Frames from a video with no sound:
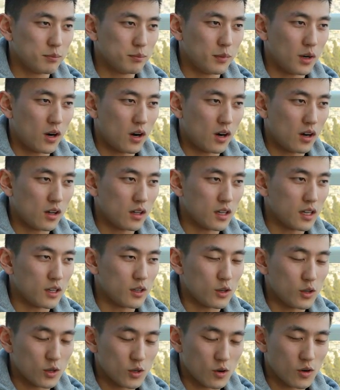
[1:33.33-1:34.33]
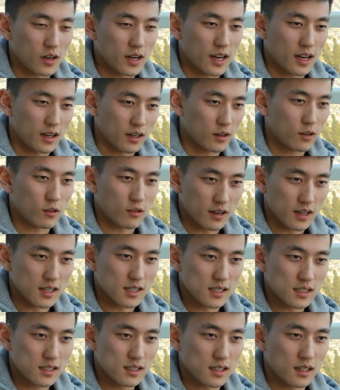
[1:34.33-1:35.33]
ball in New York and
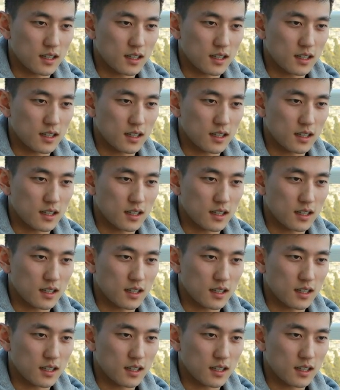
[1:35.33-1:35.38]
Korea.